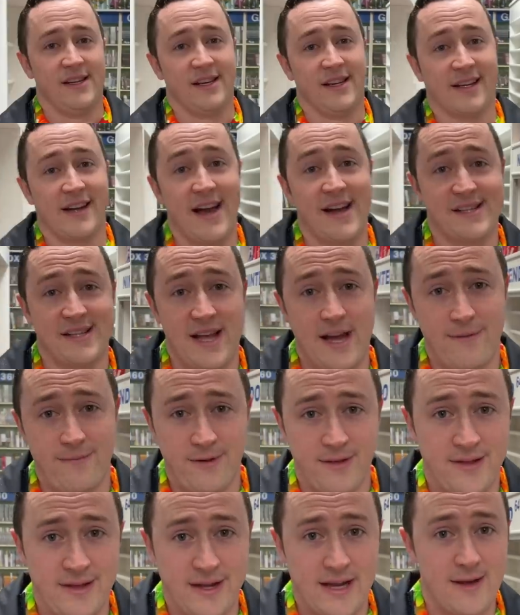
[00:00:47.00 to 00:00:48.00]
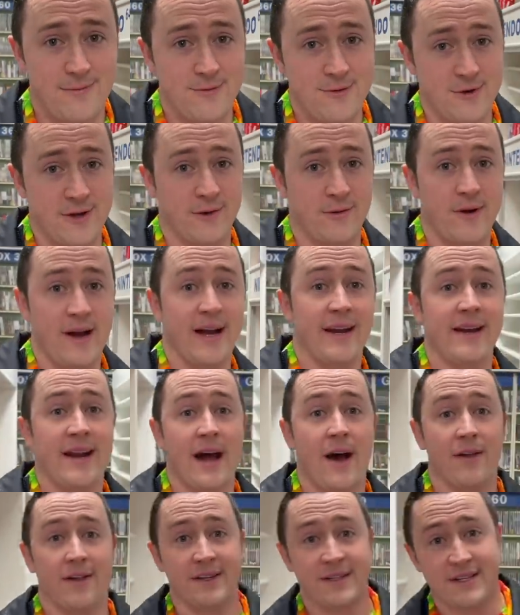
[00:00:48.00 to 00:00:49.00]
And guys, everything I'm doing right
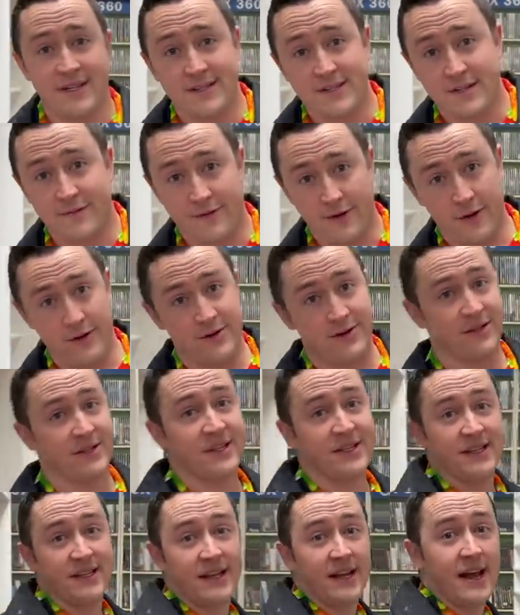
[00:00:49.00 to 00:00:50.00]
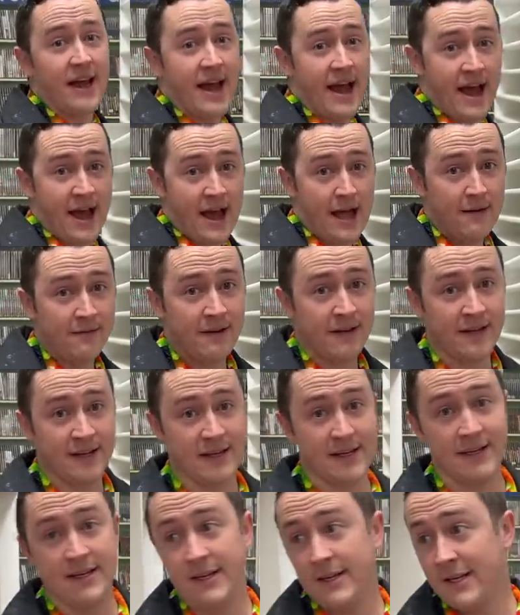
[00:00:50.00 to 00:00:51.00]
now, the sense of urgency that I have
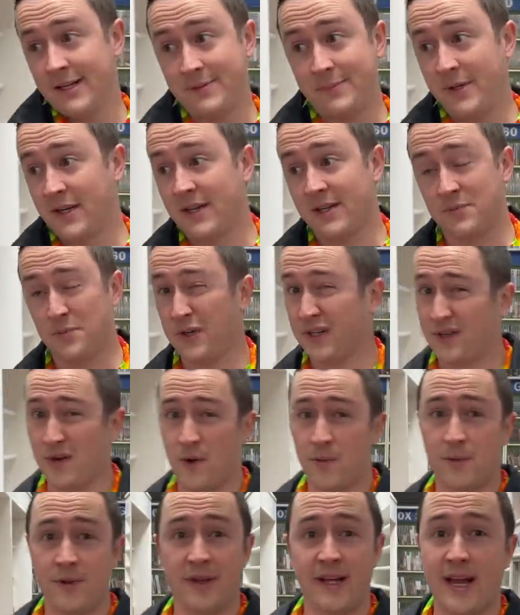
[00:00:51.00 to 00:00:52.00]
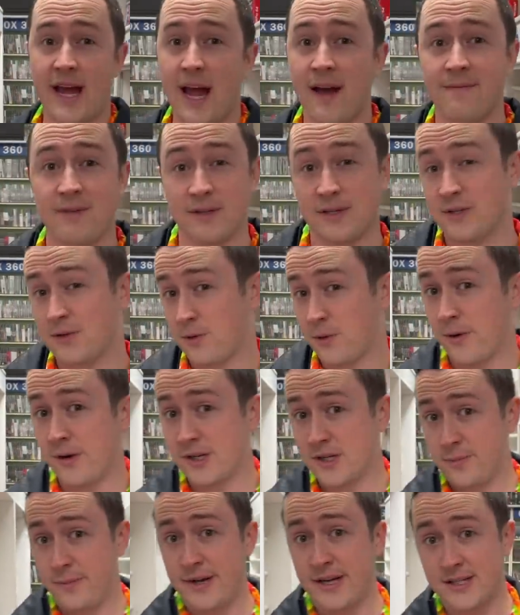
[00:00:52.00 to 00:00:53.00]
is because we don't really have the storage
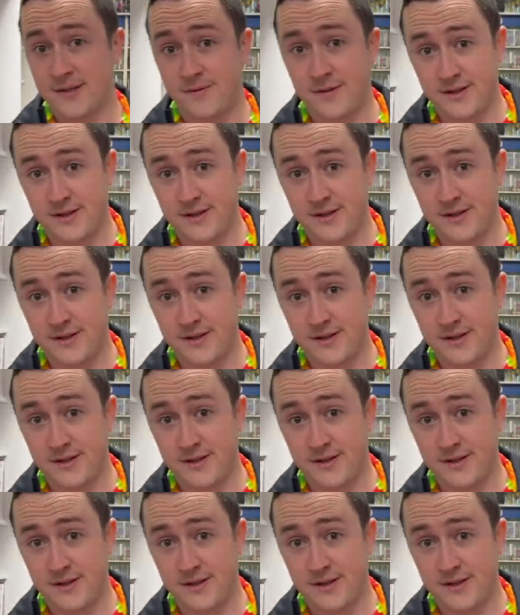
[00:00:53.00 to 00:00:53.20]
space for